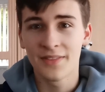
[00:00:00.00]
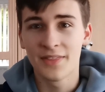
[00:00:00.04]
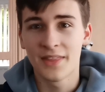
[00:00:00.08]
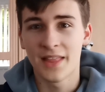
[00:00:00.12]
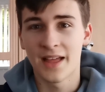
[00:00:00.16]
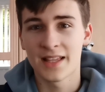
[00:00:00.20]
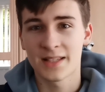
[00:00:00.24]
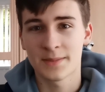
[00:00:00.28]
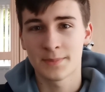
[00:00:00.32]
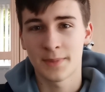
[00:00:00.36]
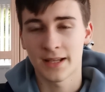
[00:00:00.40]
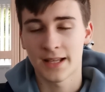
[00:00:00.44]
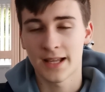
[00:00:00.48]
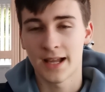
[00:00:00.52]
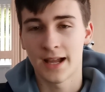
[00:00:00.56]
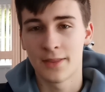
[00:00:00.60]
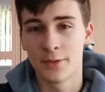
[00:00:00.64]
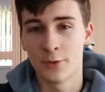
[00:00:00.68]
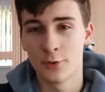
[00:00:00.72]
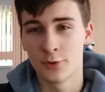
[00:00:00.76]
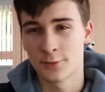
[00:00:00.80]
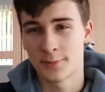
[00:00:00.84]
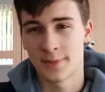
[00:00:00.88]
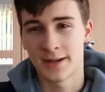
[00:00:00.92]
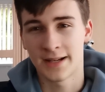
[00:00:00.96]

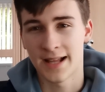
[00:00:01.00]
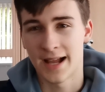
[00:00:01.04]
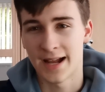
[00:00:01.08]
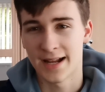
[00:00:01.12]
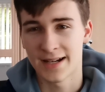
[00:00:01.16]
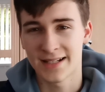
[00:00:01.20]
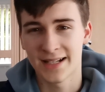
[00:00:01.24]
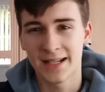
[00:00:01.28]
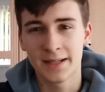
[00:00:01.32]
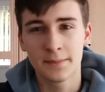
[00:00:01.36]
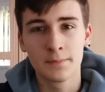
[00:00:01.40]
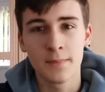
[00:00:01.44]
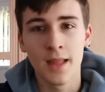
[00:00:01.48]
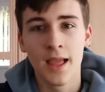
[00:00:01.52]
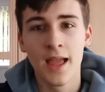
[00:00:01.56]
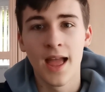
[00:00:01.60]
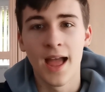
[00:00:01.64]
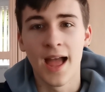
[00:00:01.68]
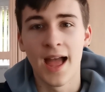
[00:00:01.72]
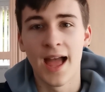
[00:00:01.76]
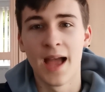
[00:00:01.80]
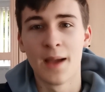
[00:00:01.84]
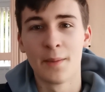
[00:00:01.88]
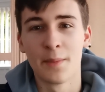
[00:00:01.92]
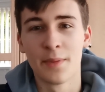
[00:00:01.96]
Those are my cacti.
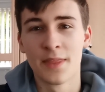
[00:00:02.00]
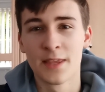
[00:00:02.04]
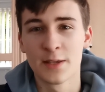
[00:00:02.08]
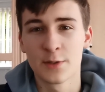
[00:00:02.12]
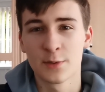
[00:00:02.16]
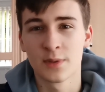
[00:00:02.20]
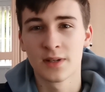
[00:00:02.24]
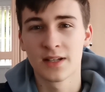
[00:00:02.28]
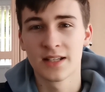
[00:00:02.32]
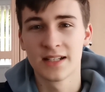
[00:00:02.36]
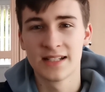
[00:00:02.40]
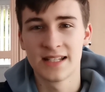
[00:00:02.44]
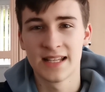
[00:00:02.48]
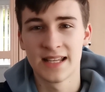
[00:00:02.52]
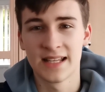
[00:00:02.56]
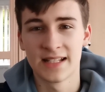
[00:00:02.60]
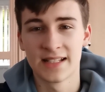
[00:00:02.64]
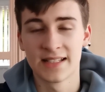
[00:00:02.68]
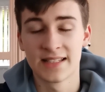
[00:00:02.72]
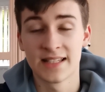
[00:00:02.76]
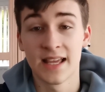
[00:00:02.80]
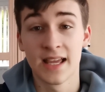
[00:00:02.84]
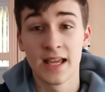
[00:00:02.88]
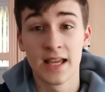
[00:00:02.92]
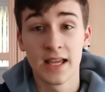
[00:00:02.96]
This one
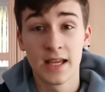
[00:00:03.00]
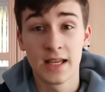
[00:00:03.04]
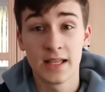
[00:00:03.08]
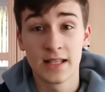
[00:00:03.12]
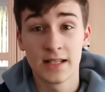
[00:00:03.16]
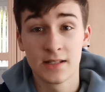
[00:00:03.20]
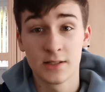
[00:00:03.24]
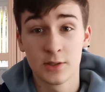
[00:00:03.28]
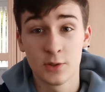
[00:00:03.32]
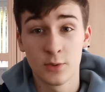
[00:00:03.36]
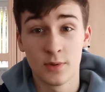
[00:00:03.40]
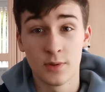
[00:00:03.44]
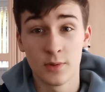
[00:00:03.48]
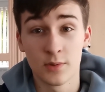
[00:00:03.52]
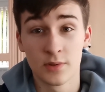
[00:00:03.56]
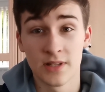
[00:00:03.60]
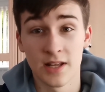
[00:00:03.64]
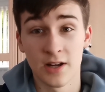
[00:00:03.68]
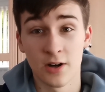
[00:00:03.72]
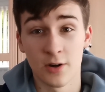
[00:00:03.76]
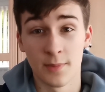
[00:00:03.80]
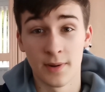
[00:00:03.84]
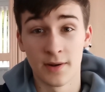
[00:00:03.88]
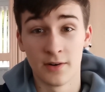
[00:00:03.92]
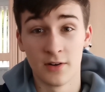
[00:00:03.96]
contains, so those
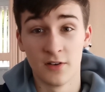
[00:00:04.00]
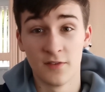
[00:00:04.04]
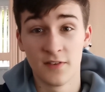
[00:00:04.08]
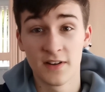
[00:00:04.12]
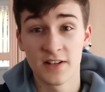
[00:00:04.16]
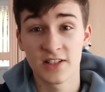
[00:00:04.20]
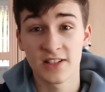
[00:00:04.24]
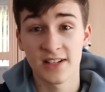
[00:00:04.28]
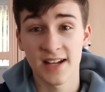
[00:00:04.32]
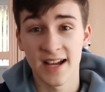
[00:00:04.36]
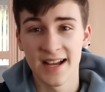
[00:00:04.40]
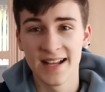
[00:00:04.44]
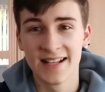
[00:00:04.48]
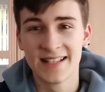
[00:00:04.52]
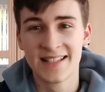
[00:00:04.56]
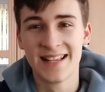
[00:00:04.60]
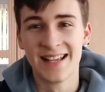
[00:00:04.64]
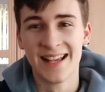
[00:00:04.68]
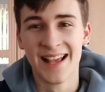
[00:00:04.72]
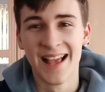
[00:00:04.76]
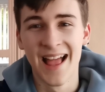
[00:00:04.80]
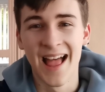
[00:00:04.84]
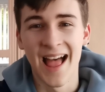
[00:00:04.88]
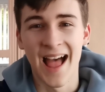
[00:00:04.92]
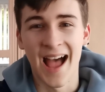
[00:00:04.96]
there are my revision guides.
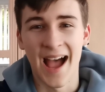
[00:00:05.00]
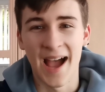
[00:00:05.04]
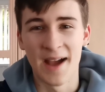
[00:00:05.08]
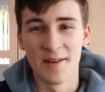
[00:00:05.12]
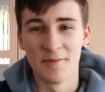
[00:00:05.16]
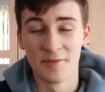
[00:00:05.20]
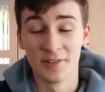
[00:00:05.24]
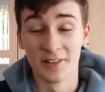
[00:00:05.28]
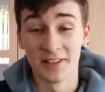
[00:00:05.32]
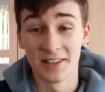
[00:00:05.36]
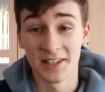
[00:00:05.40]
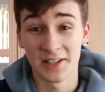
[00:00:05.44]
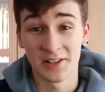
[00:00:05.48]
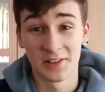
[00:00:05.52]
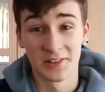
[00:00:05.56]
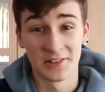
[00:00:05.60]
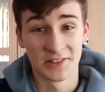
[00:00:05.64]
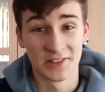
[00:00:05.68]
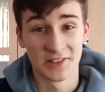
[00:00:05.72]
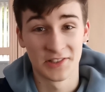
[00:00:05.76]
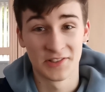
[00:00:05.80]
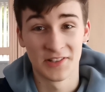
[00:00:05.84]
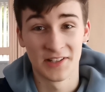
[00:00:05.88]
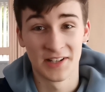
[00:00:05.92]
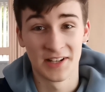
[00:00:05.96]
I'm really
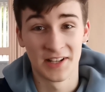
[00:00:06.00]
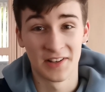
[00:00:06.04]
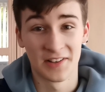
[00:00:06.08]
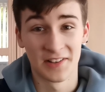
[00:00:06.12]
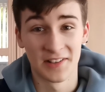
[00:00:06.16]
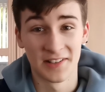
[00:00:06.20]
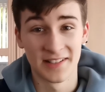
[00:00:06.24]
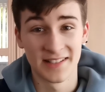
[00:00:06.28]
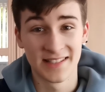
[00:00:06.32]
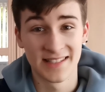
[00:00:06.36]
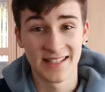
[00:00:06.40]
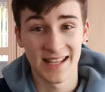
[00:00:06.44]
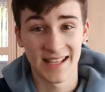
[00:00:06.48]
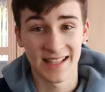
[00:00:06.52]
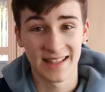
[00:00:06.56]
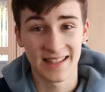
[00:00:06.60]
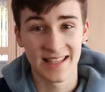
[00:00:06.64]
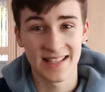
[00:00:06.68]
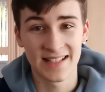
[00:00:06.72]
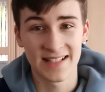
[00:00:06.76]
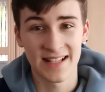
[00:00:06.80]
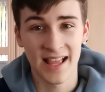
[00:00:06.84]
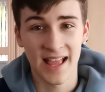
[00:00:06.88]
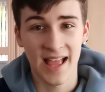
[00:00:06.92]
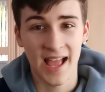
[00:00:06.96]
concentrating on seeing
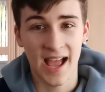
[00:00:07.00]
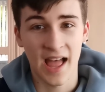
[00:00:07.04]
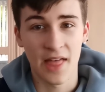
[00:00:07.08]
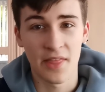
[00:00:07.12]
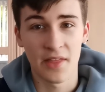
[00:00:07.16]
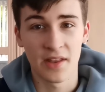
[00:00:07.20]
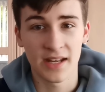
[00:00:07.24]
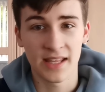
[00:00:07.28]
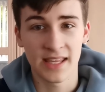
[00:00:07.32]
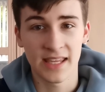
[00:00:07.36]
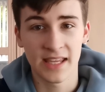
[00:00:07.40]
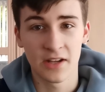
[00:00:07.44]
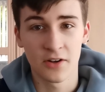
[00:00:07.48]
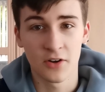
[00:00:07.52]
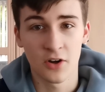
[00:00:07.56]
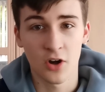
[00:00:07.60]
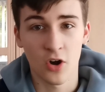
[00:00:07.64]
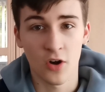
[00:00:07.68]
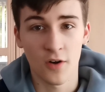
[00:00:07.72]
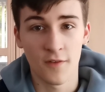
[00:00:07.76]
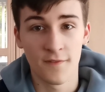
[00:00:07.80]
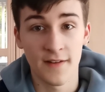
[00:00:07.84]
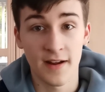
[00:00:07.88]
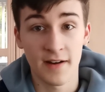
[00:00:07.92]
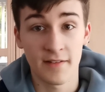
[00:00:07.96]
these. And then here
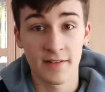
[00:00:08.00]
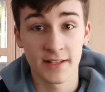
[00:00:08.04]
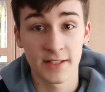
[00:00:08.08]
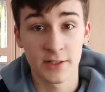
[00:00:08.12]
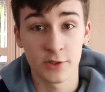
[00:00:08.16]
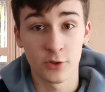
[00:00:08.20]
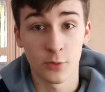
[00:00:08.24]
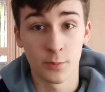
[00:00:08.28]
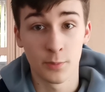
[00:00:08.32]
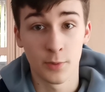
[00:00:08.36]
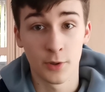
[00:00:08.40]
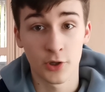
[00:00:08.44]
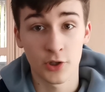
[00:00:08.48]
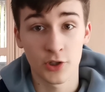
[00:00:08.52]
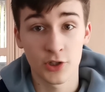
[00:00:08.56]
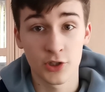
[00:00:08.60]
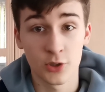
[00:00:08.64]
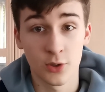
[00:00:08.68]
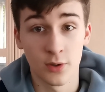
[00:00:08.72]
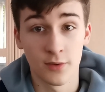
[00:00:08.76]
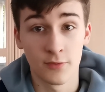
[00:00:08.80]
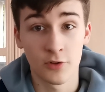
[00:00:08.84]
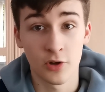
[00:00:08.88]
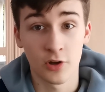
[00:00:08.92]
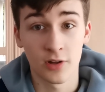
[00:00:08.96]
are various notebooks.
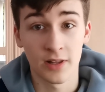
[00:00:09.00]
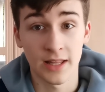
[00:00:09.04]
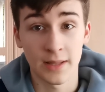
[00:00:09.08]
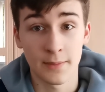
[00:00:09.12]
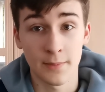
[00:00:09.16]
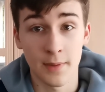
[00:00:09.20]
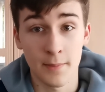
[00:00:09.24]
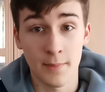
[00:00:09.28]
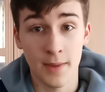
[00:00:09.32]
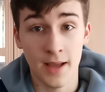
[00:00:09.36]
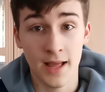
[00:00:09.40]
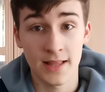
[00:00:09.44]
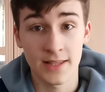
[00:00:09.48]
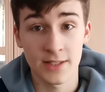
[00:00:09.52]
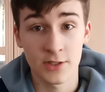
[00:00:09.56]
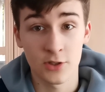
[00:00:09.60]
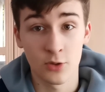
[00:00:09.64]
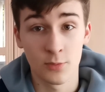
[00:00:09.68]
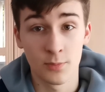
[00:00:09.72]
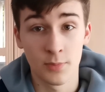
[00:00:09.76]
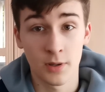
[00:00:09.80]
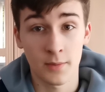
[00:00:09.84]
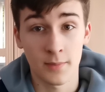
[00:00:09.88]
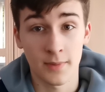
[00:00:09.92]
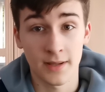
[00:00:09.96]
So I've got like my maths
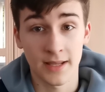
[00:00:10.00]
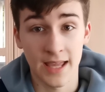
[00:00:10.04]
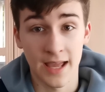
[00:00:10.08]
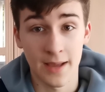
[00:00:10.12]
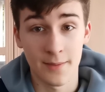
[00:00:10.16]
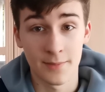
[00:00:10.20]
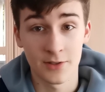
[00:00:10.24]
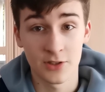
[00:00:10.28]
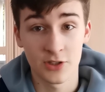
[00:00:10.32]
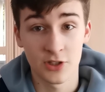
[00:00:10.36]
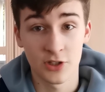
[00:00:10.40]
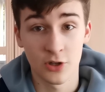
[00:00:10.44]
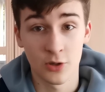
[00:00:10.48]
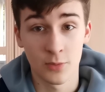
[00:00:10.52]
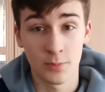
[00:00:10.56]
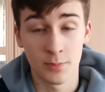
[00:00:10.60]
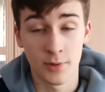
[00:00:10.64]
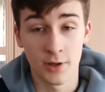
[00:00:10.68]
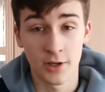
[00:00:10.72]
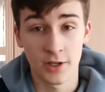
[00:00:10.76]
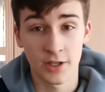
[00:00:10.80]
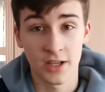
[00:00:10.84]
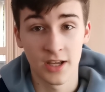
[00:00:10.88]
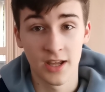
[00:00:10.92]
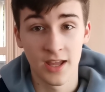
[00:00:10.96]
notebook, my chemistry
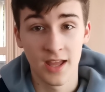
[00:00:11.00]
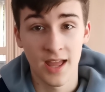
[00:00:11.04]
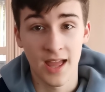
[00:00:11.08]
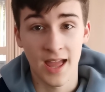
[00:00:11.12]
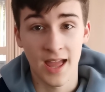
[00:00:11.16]
notebook,